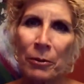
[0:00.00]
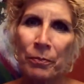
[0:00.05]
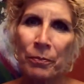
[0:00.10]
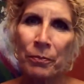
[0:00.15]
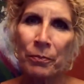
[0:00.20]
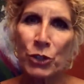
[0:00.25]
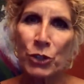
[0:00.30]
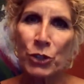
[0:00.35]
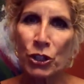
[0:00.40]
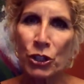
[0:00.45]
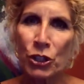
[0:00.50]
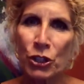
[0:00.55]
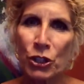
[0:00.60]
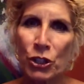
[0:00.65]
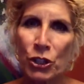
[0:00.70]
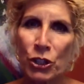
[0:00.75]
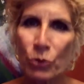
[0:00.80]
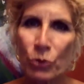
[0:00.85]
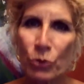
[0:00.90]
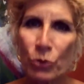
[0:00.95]
do you get
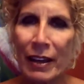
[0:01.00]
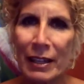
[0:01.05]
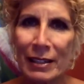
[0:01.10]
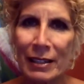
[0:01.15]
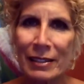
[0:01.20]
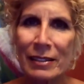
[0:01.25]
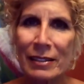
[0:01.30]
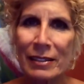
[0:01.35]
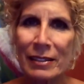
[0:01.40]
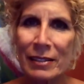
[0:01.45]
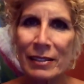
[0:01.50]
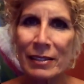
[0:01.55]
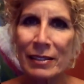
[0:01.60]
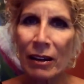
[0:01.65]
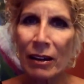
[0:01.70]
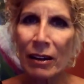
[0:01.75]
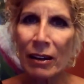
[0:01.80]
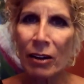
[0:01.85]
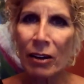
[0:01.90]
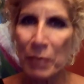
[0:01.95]
invited to sit
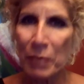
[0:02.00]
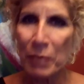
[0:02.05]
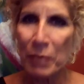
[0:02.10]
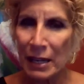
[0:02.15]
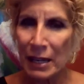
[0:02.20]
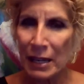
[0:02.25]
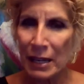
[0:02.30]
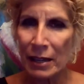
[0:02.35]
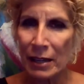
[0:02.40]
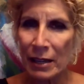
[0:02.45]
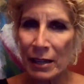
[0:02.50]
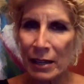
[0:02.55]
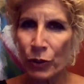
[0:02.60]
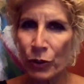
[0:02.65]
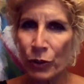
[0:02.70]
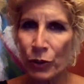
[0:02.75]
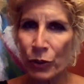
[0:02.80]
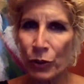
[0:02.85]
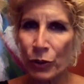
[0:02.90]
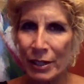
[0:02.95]
in on meetings with
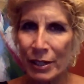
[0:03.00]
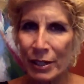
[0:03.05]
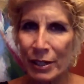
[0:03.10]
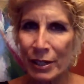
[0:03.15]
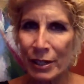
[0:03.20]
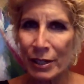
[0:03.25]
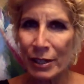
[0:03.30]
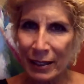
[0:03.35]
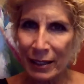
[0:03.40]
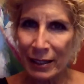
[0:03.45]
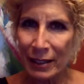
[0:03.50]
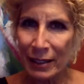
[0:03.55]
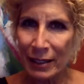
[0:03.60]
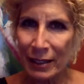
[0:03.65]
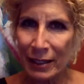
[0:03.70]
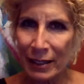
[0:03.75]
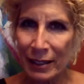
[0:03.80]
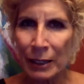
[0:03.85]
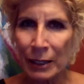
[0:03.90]
your executives?